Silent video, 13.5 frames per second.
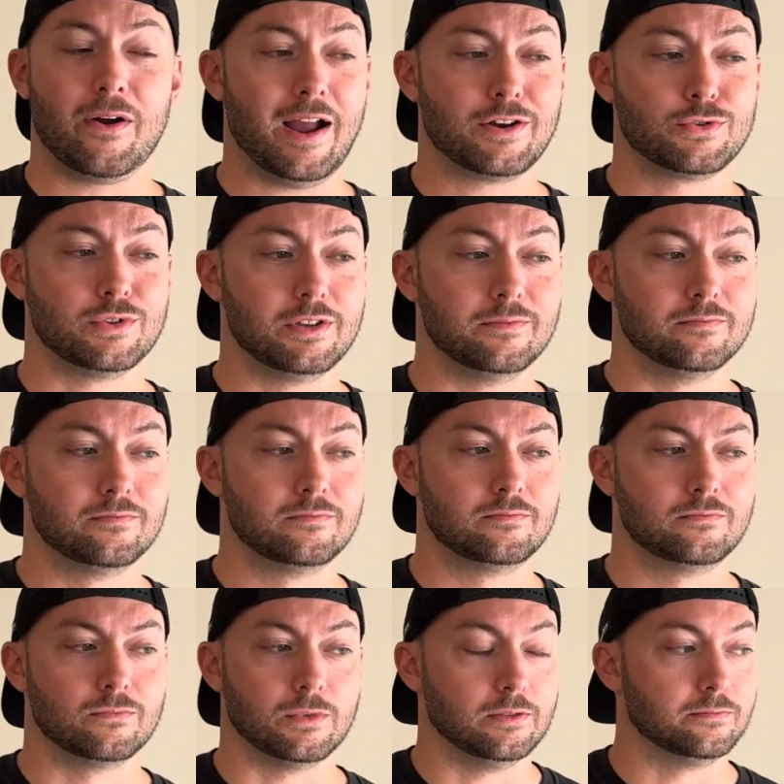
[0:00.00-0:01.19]
actually
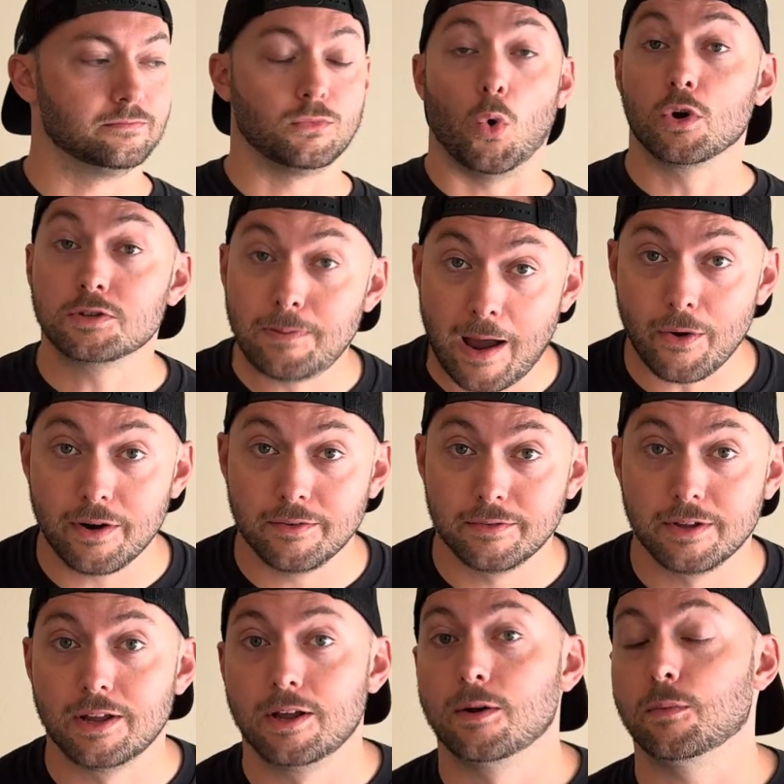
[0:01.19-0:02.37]
horsepower?
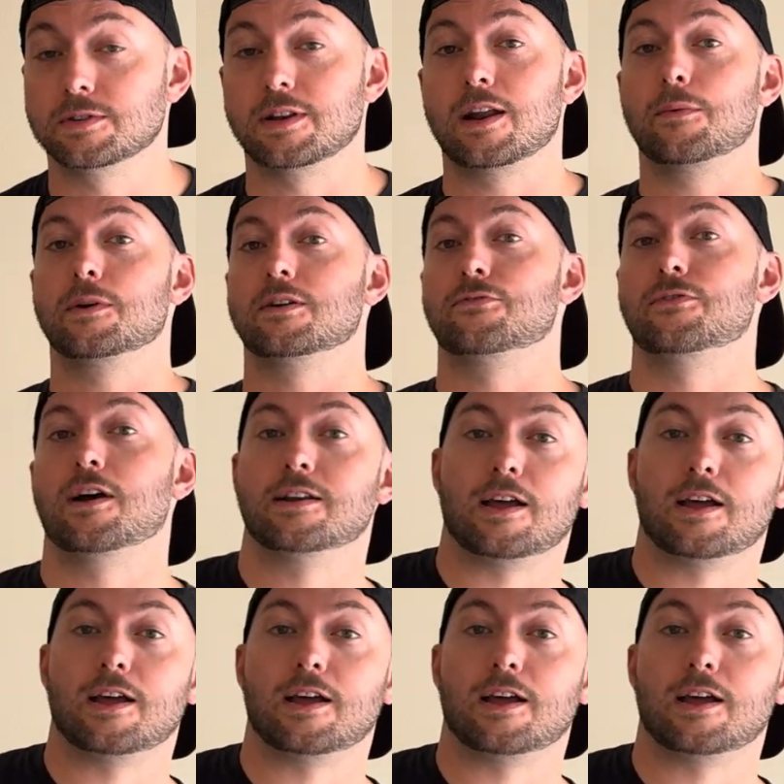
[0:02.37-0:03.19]
Well, today we're gonna find